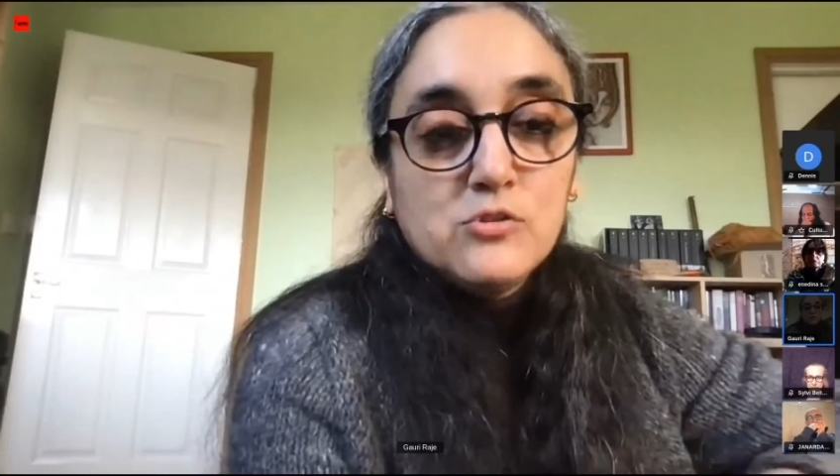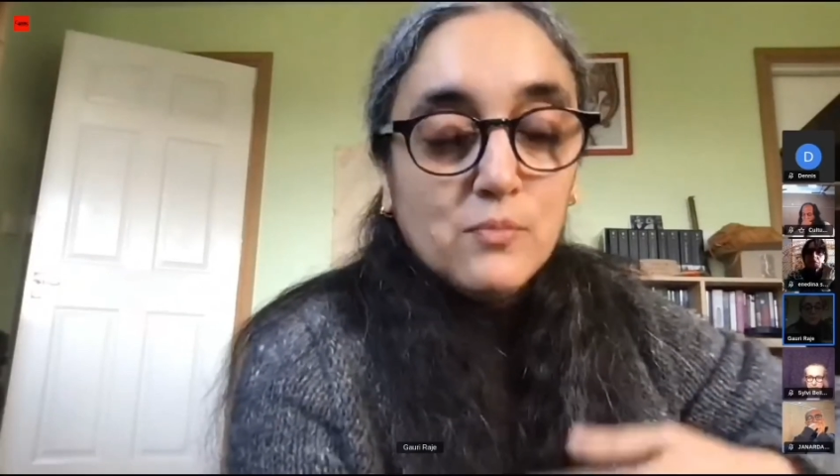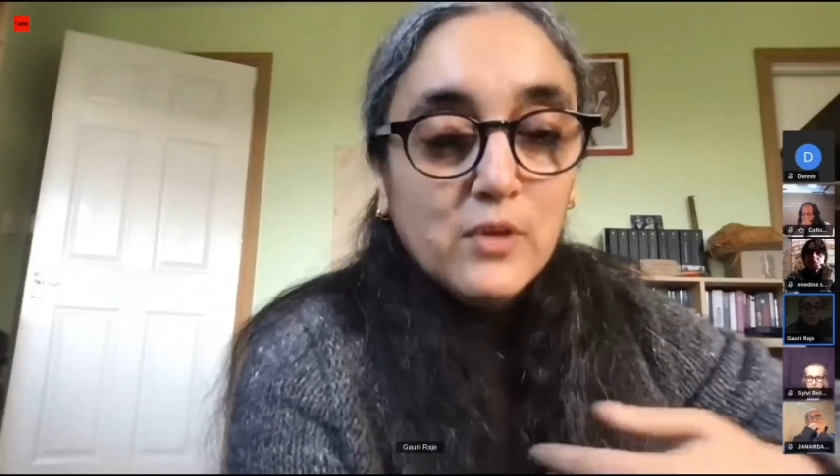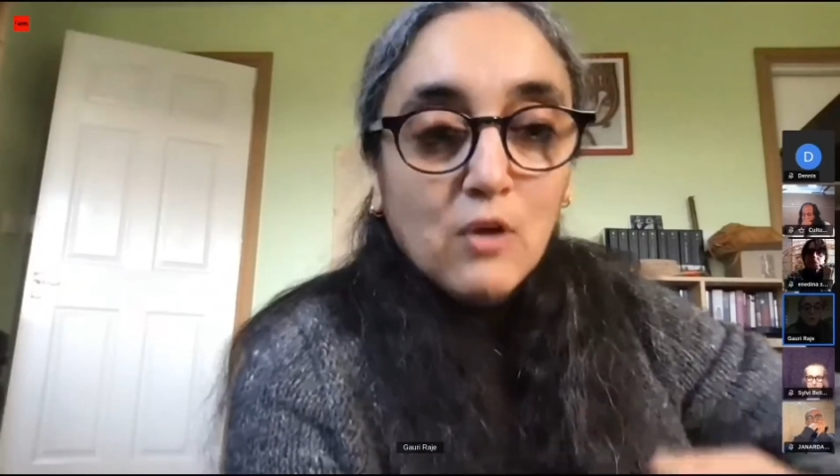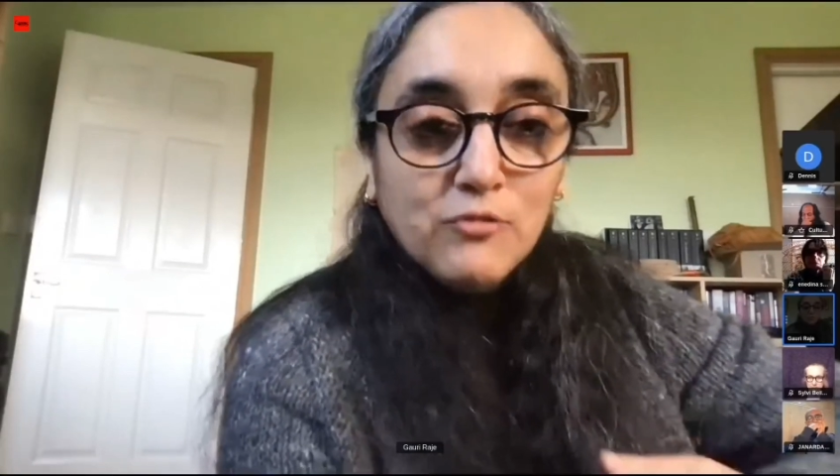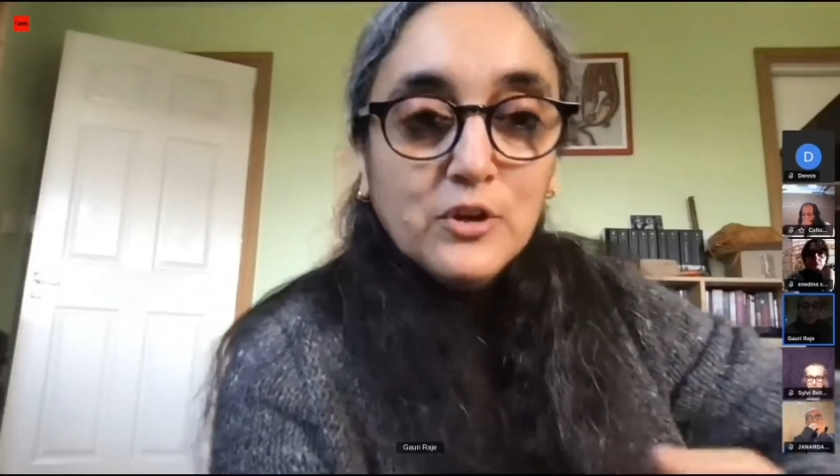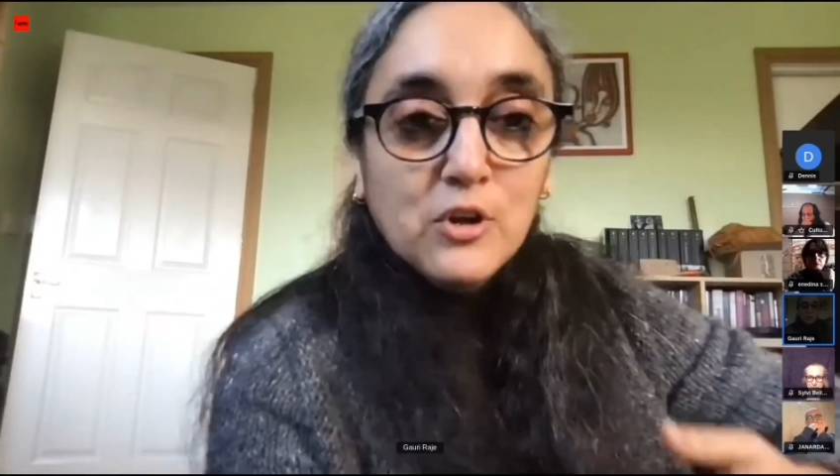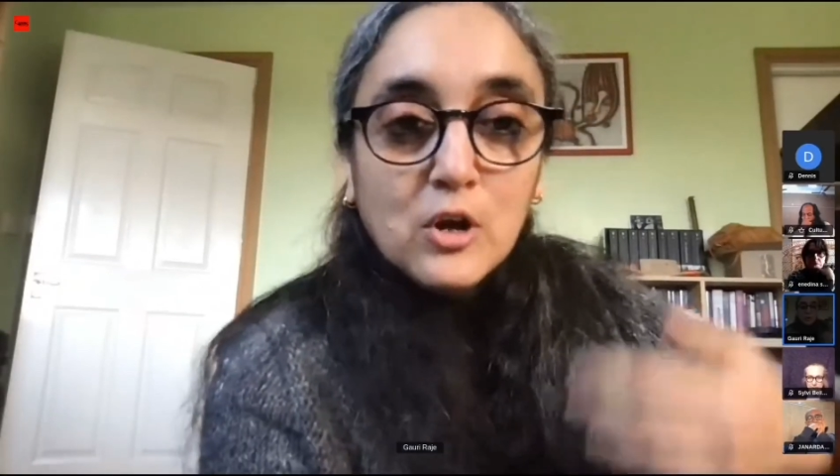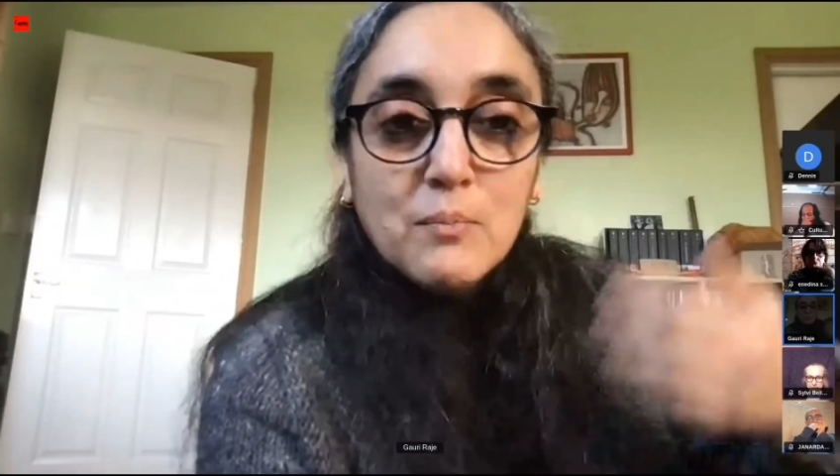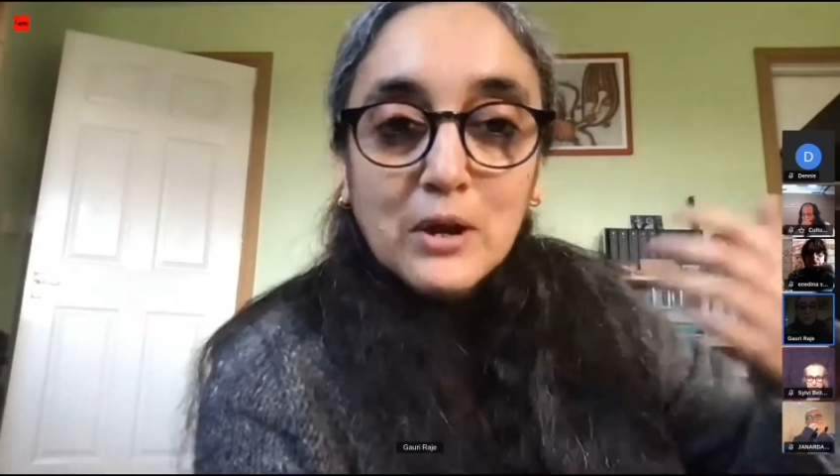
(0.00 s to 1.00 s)
So we often
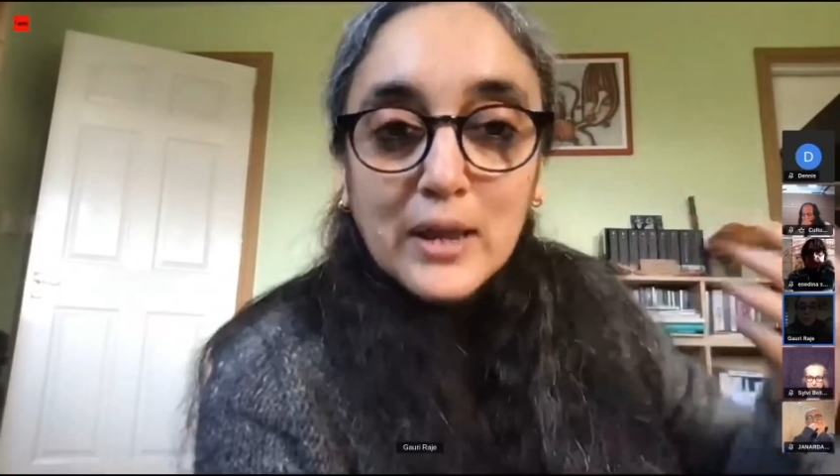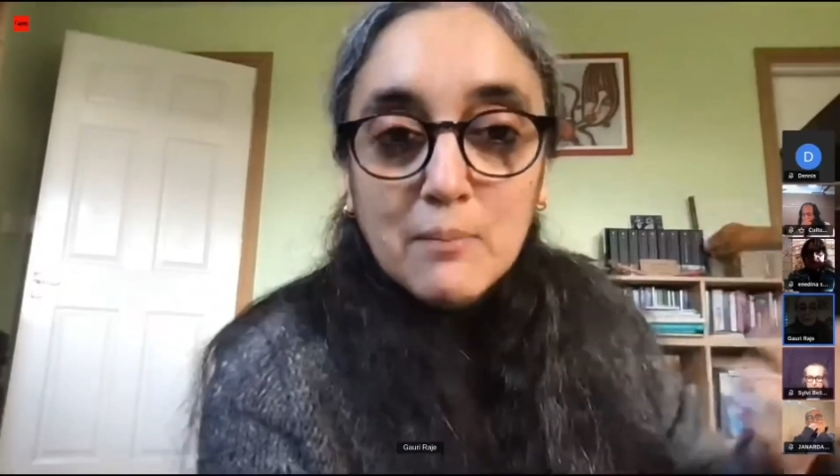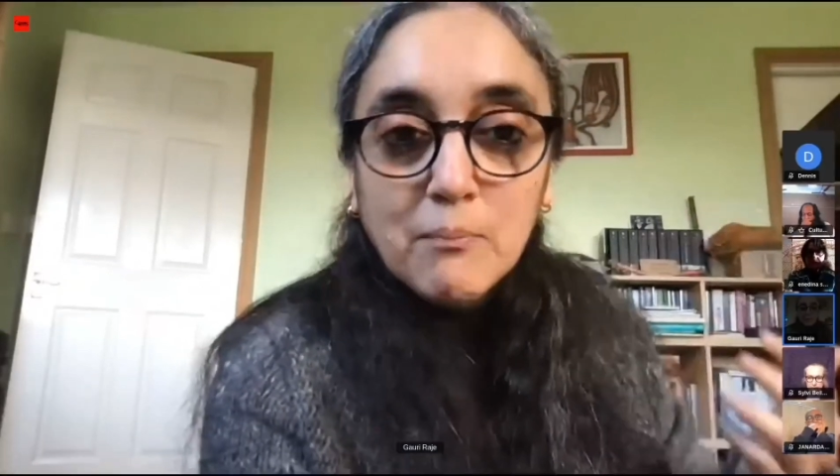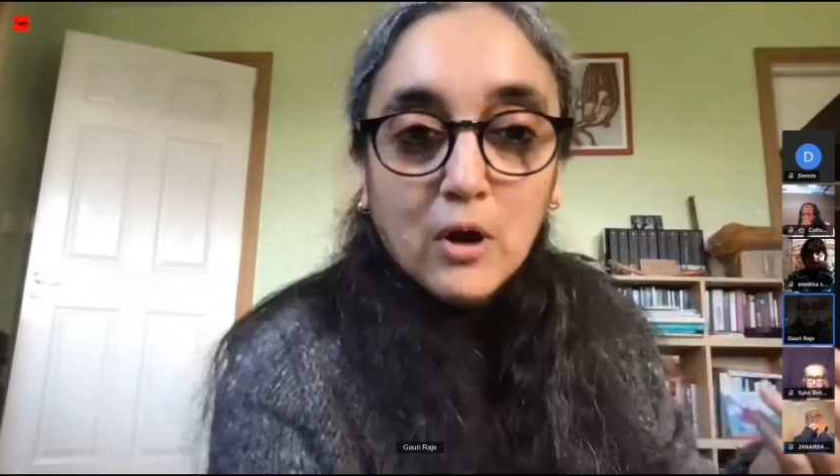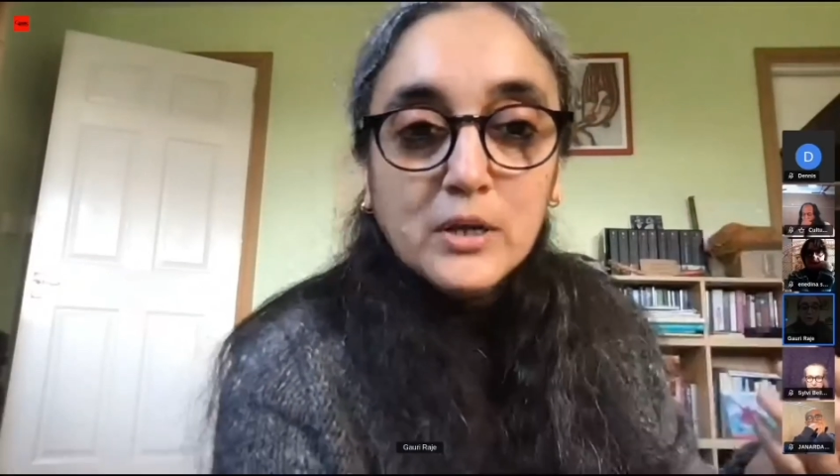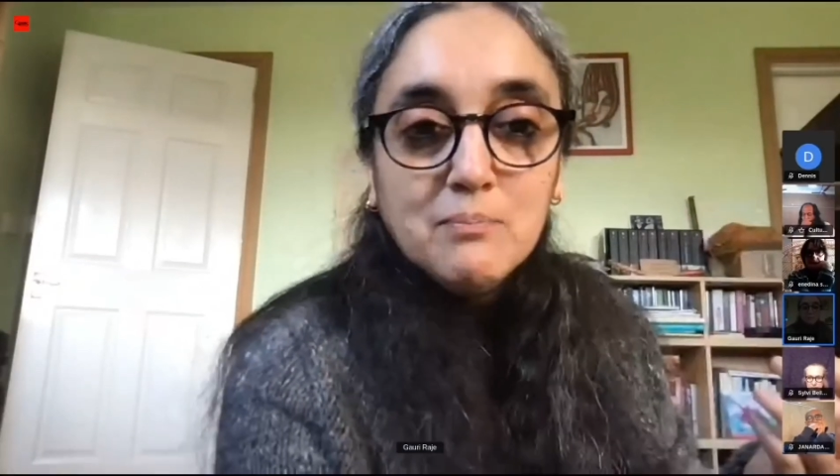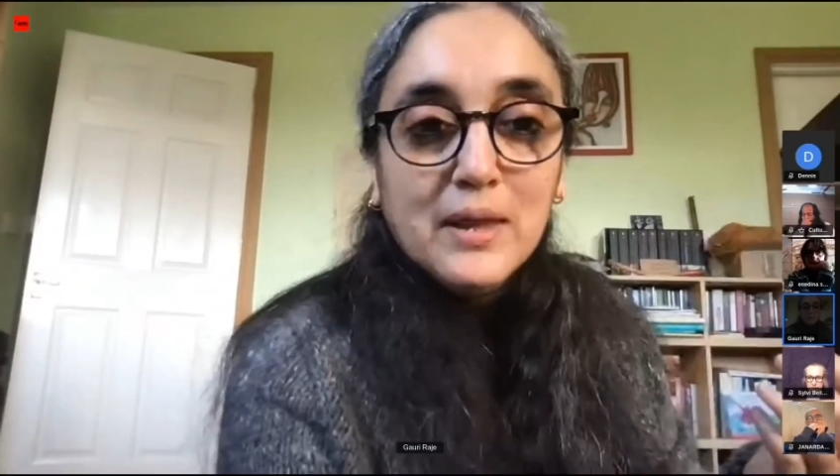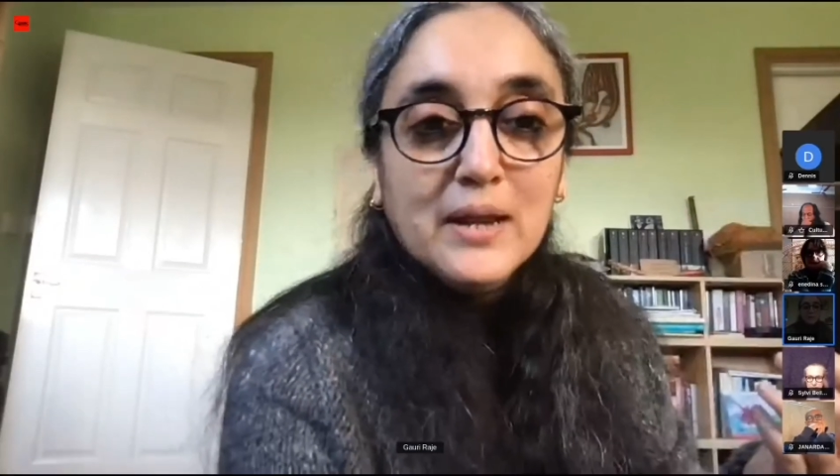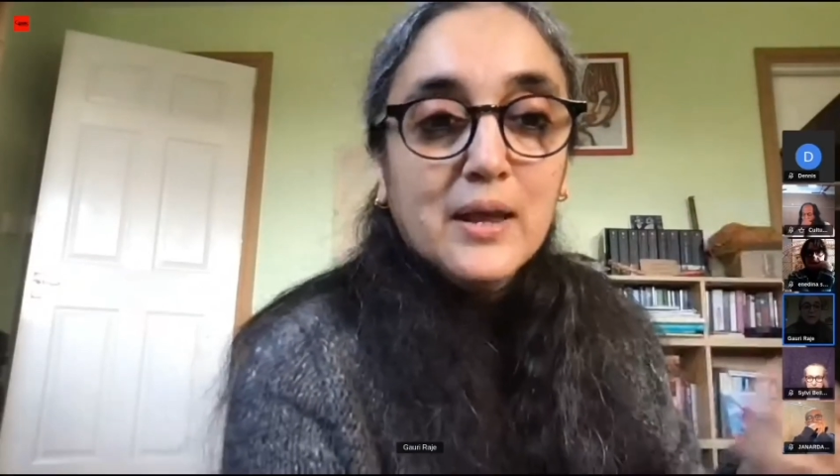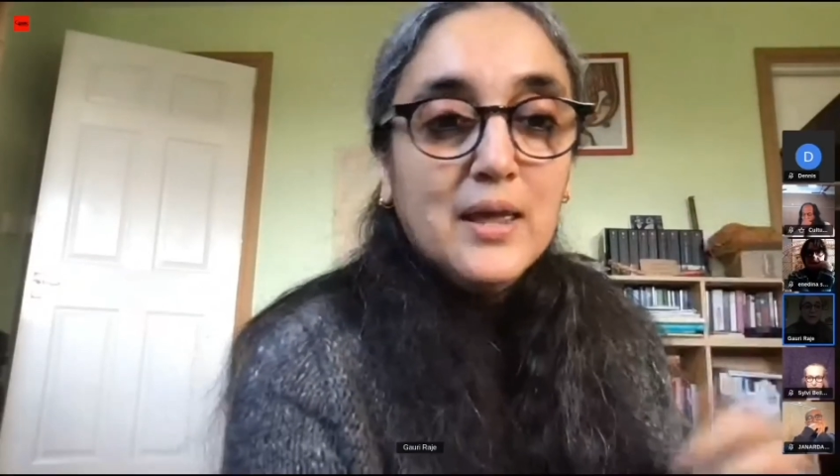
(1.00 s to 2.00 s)
talk about
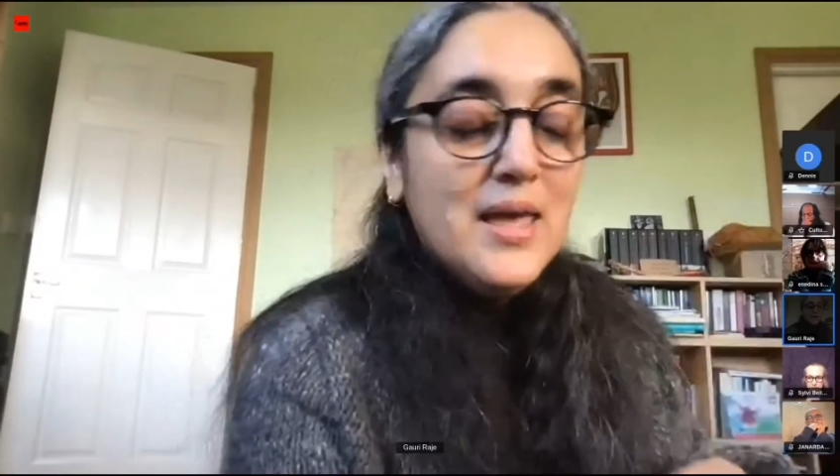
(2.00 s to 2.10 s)
embodiment,